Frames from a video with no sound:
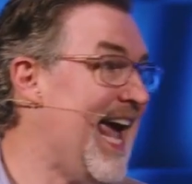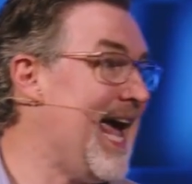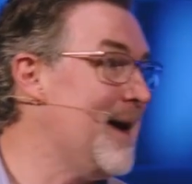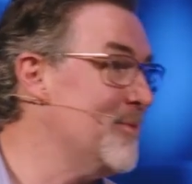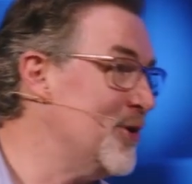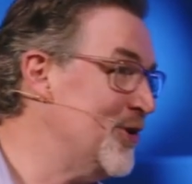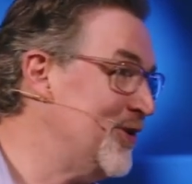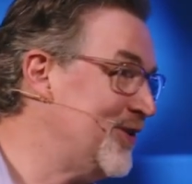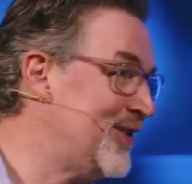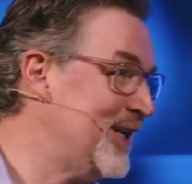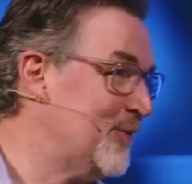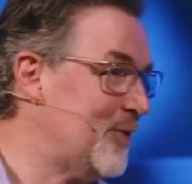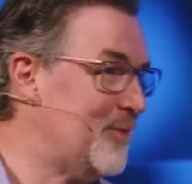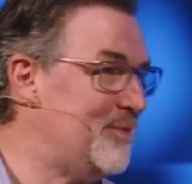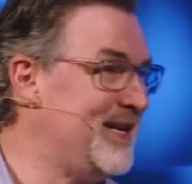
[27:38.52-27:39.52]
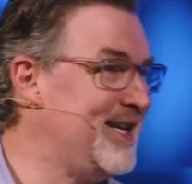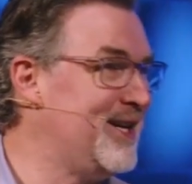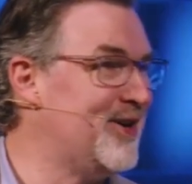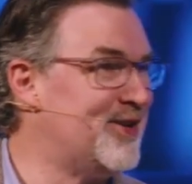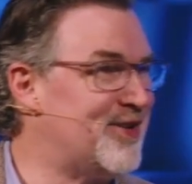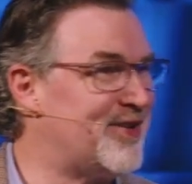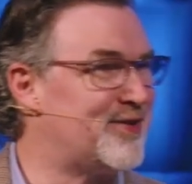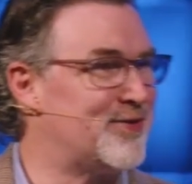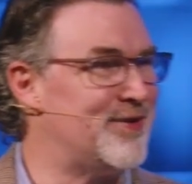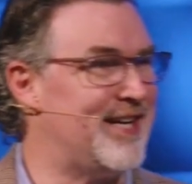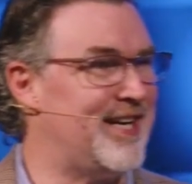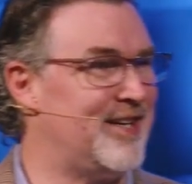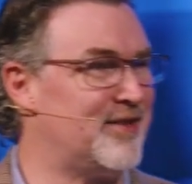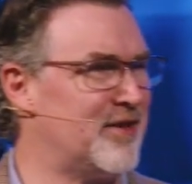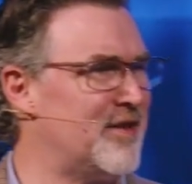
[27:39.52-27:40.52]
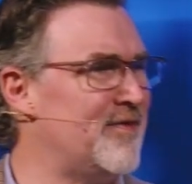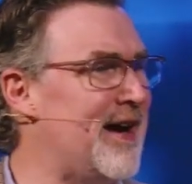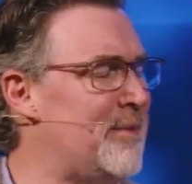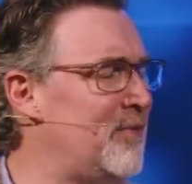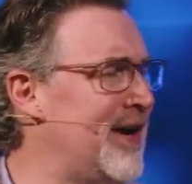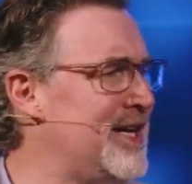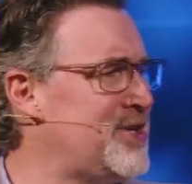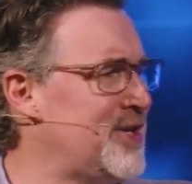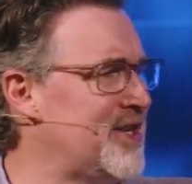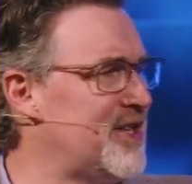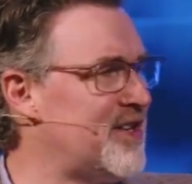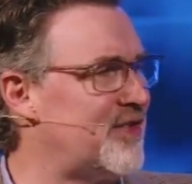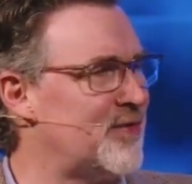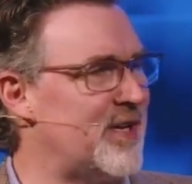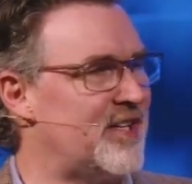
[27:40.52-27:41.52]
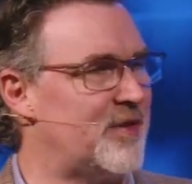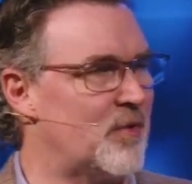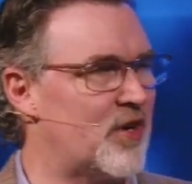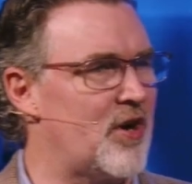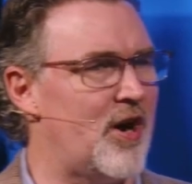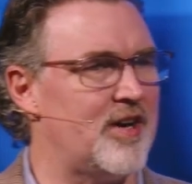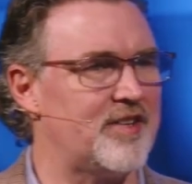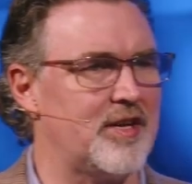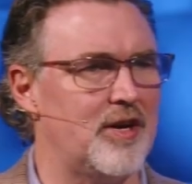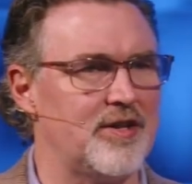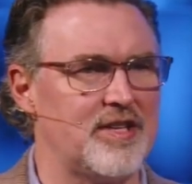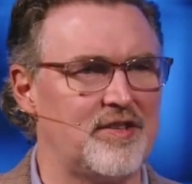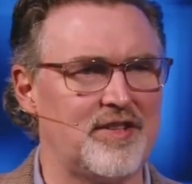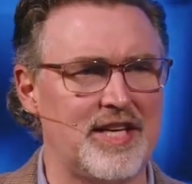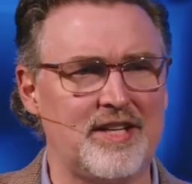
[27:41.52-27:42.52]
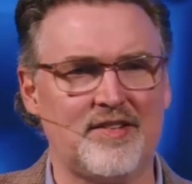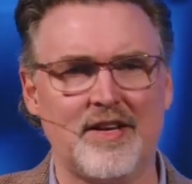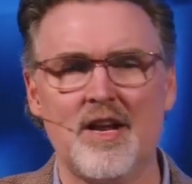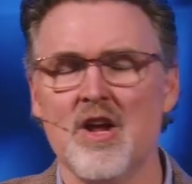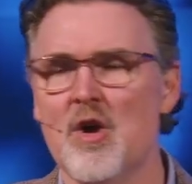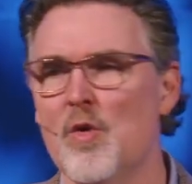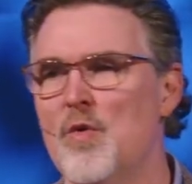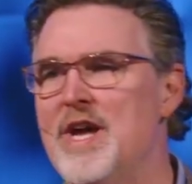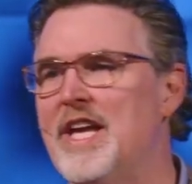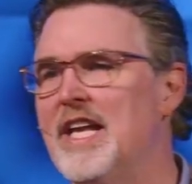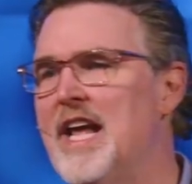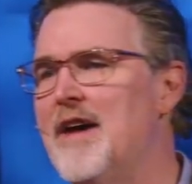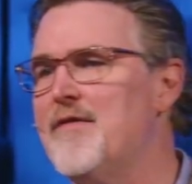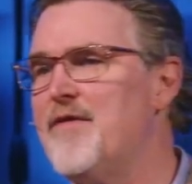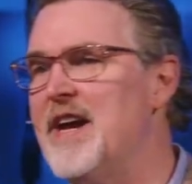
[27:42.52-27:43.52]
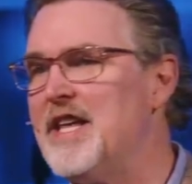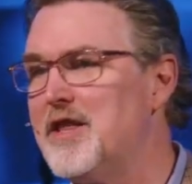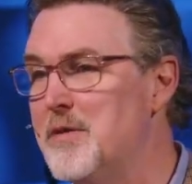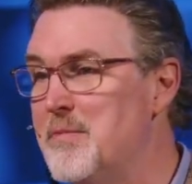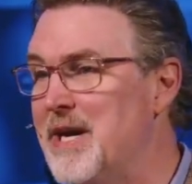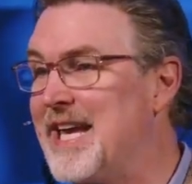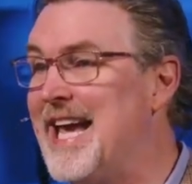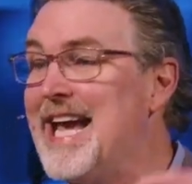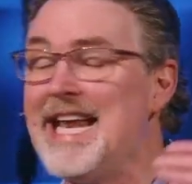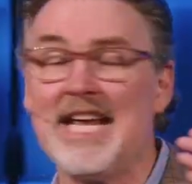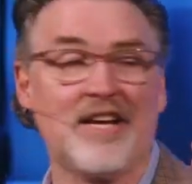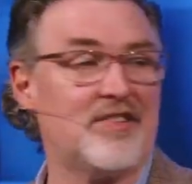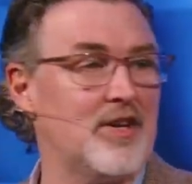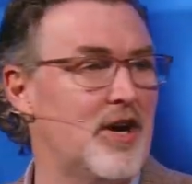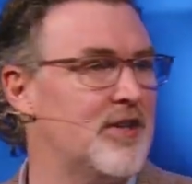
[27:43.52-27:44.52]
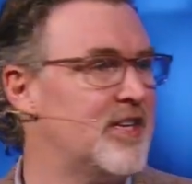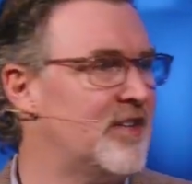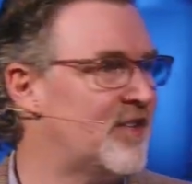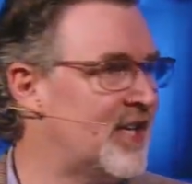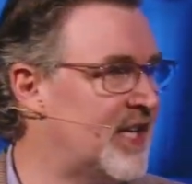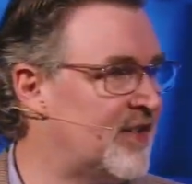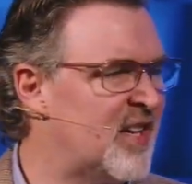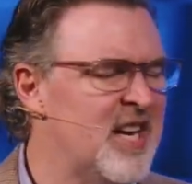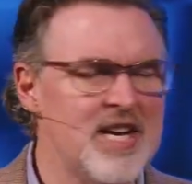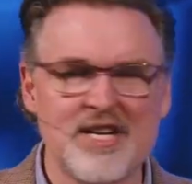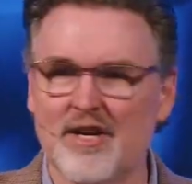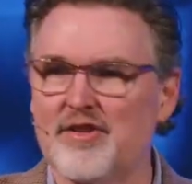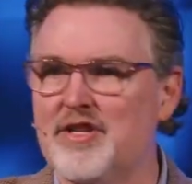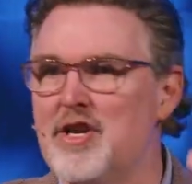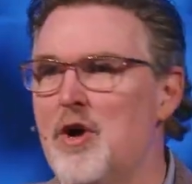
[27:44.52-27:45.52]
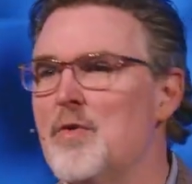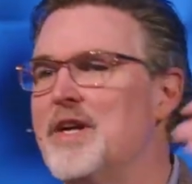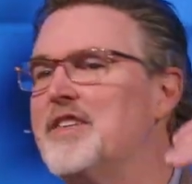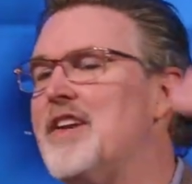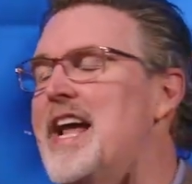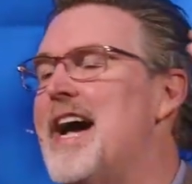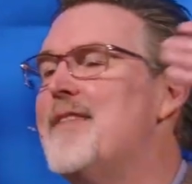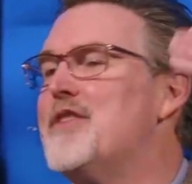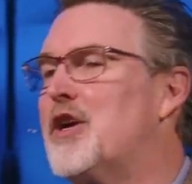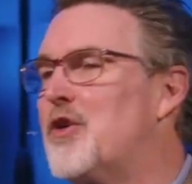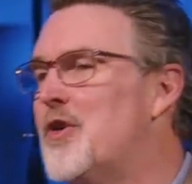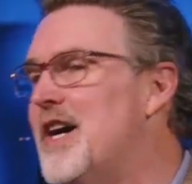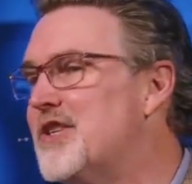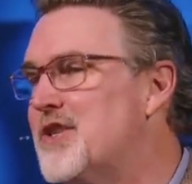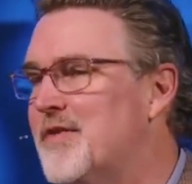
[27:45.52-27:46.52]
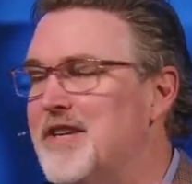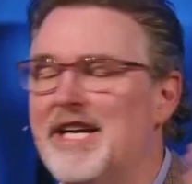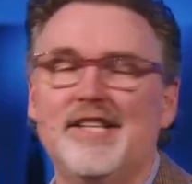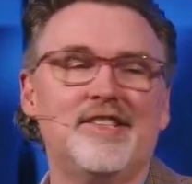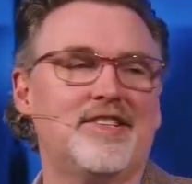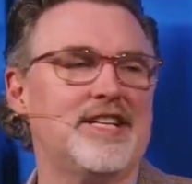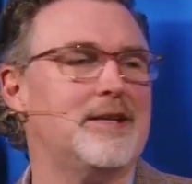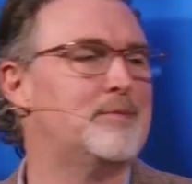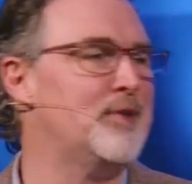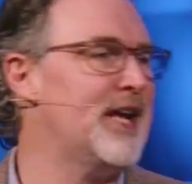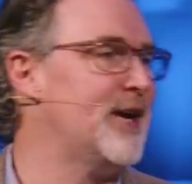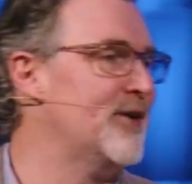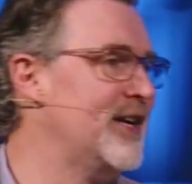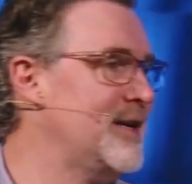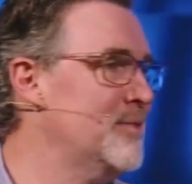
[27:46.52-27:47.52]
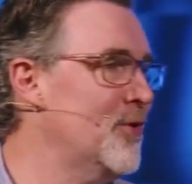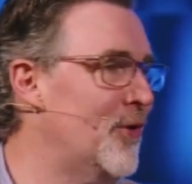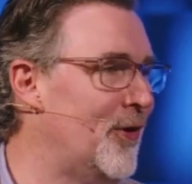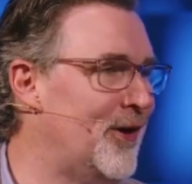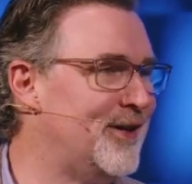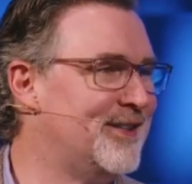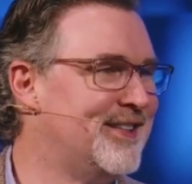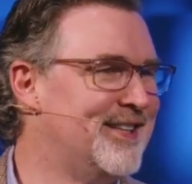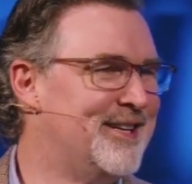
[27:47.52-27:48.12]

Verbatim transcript: hammers that were beating on the strings or the vibration of the strings that were causing all these things. And we can have faith in mechanics and all these things. There's no reason to have the crutch of the unseen player anymore.